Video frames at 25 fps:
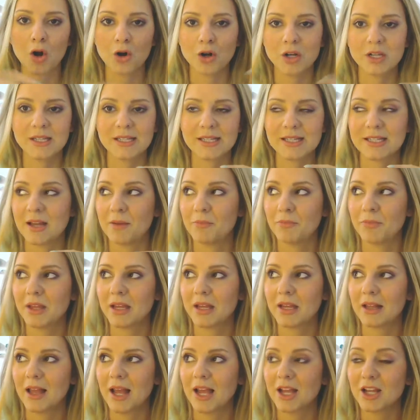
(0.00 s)
or in
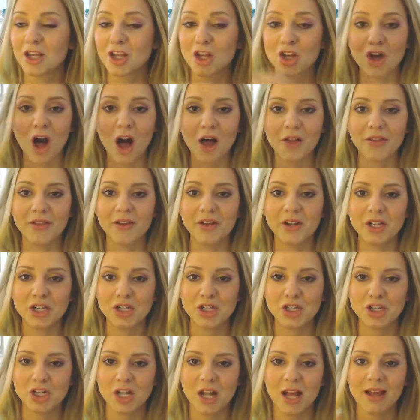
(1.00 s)
something like
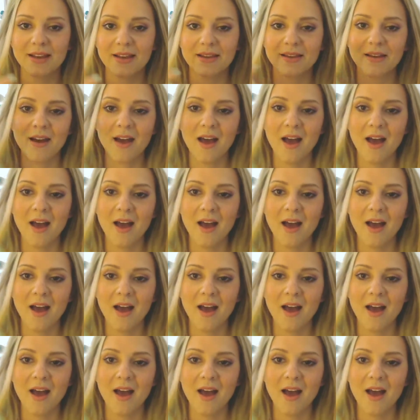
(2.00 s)
cottonish, like